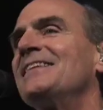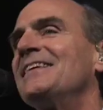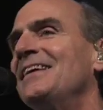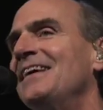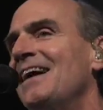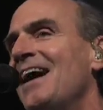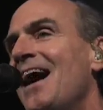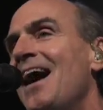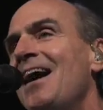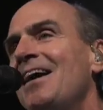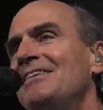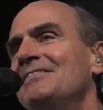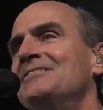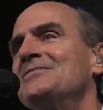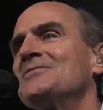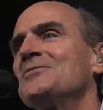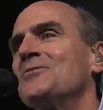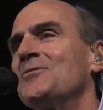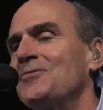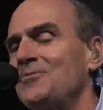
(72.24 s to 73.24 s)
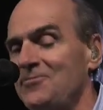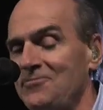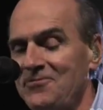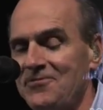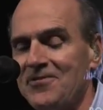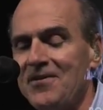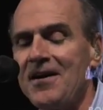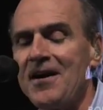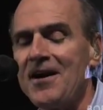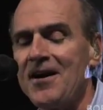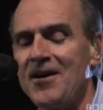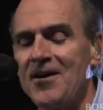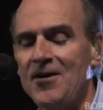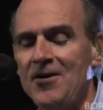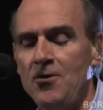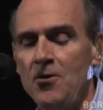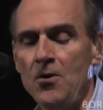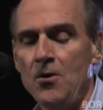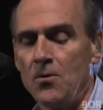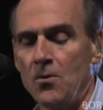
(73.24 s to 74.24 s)
the eyes on fire.
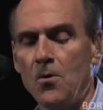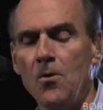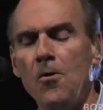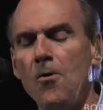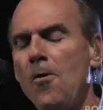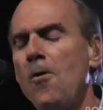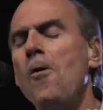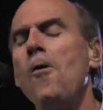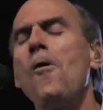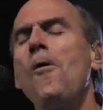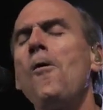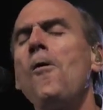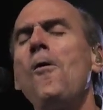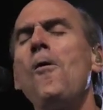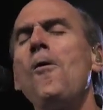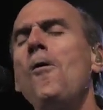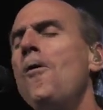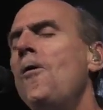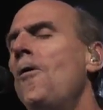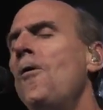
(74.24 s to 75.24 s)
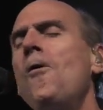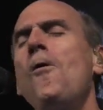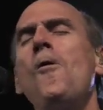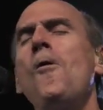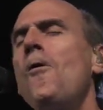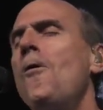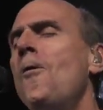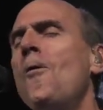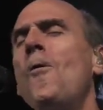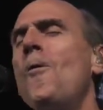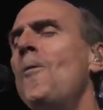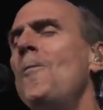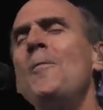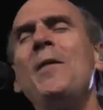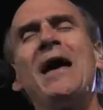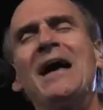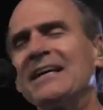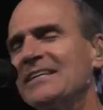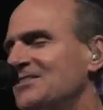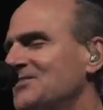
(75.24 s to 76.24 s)
Oh,
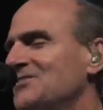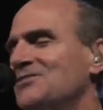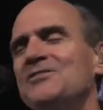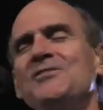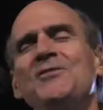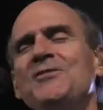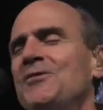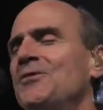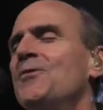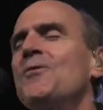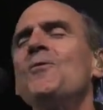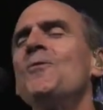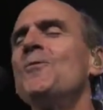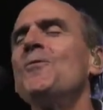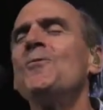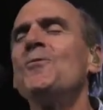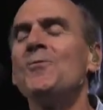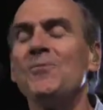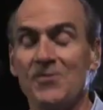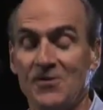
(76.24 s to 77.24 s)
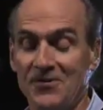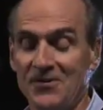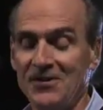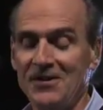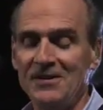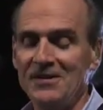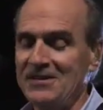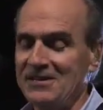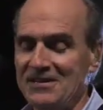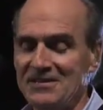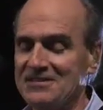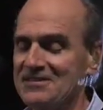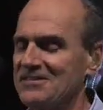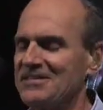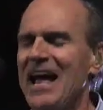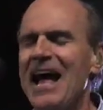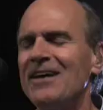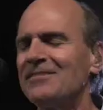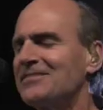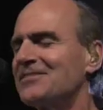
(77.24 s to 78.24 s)
Mexico, it
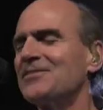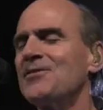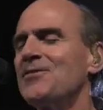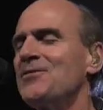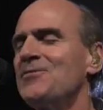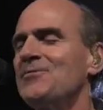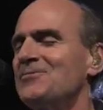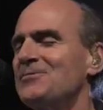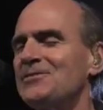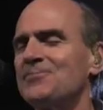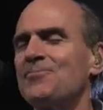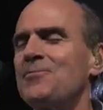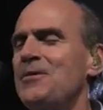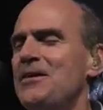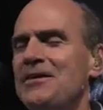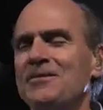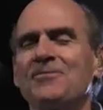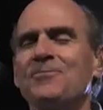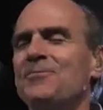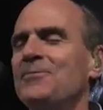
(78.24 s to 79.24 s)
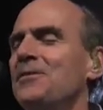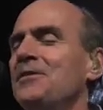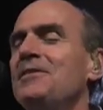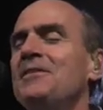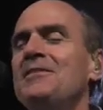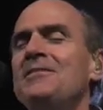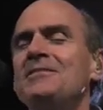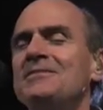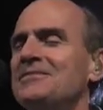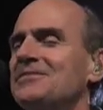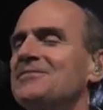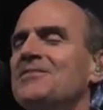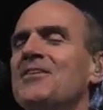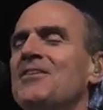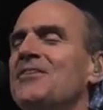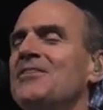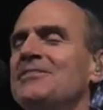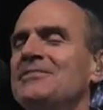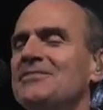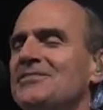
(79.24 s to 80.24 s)
sounds so sweet when the
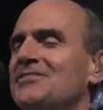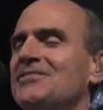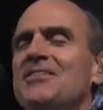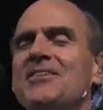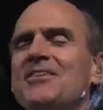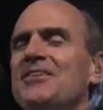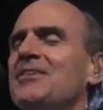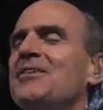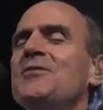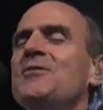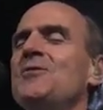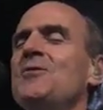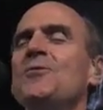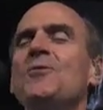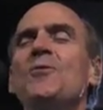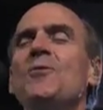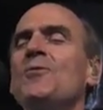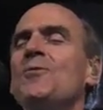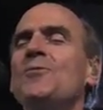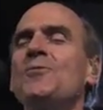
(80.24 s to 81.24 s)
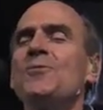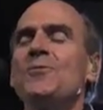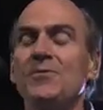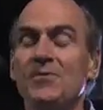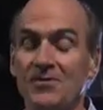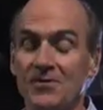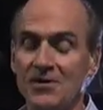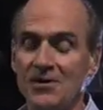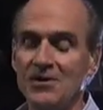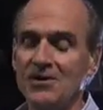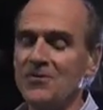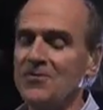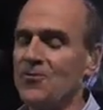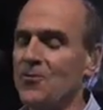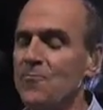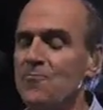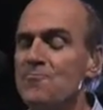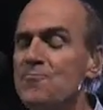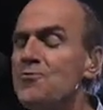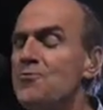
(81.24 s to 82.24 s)
sun's sinking low.
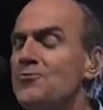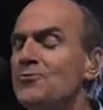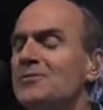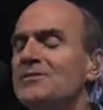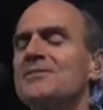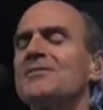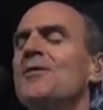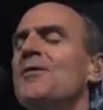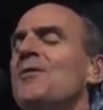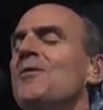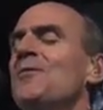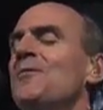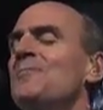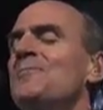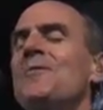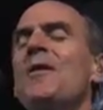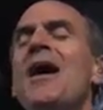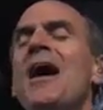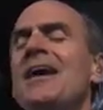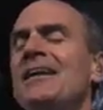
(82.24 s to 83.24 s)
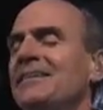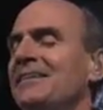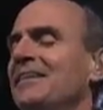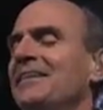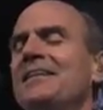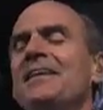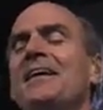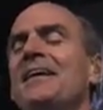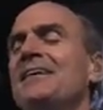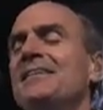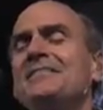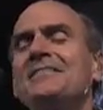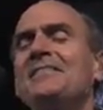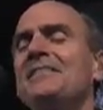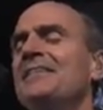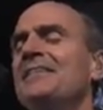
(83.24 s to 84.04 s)
The moon so bright, like the